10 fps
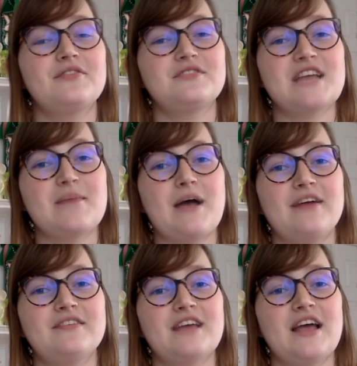Day by
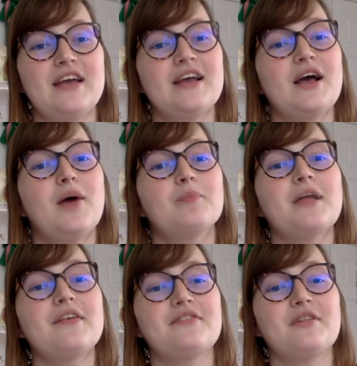Day,
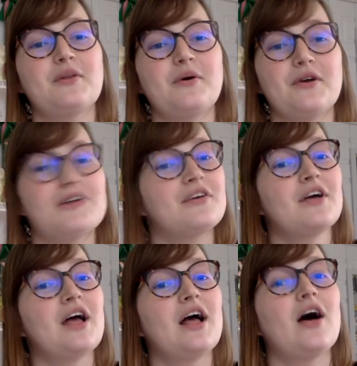Bless the Lord,
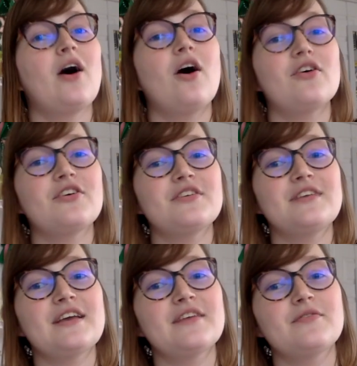All Good
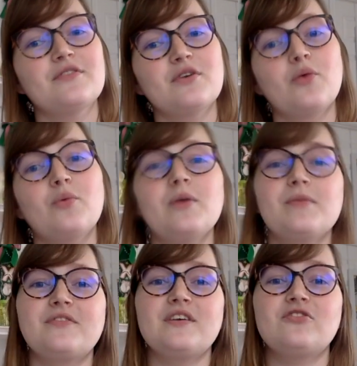Gifts, We
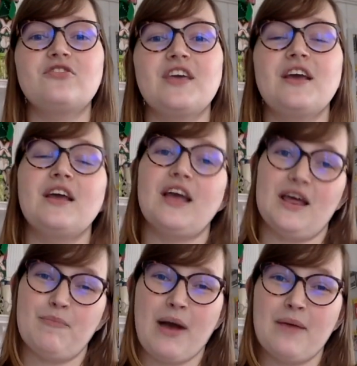Beseech Thee,
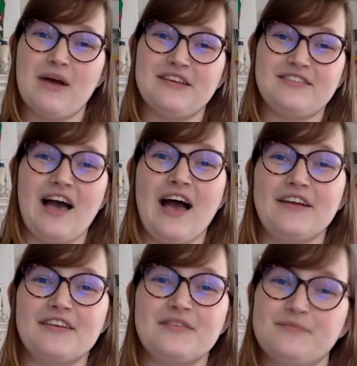and By My
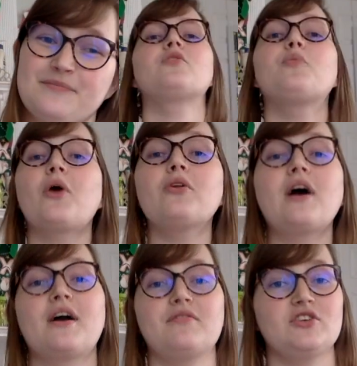Side. The
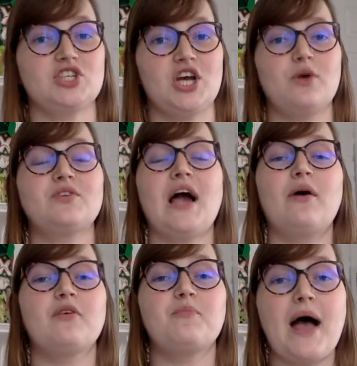prologue of the show,
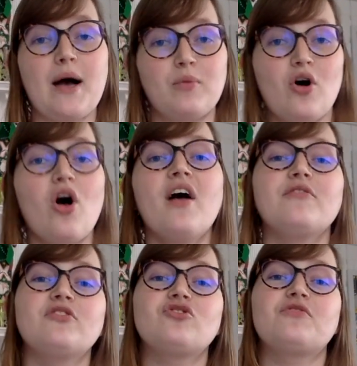Tower of Babel,
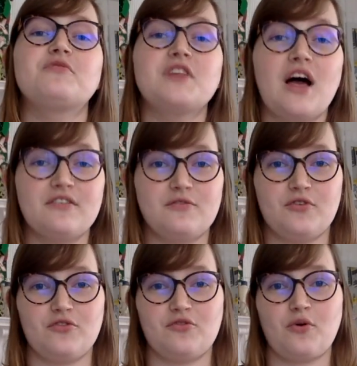features
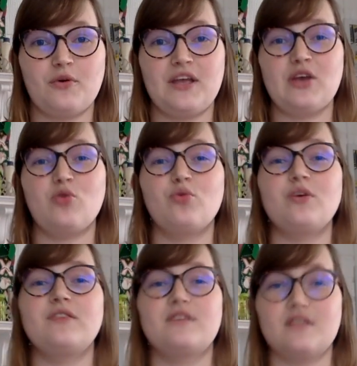philosophers growing
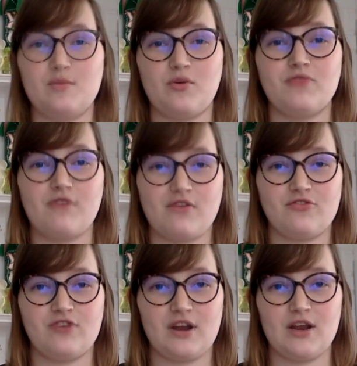increasingly more
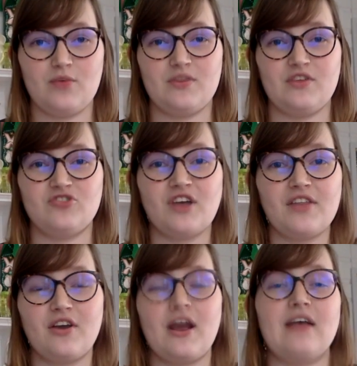frustrated with each
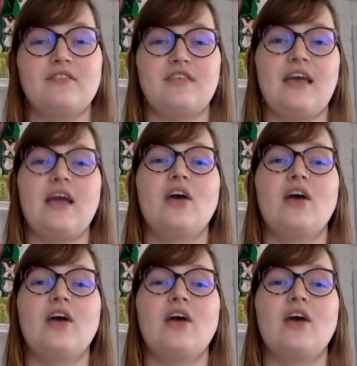other as they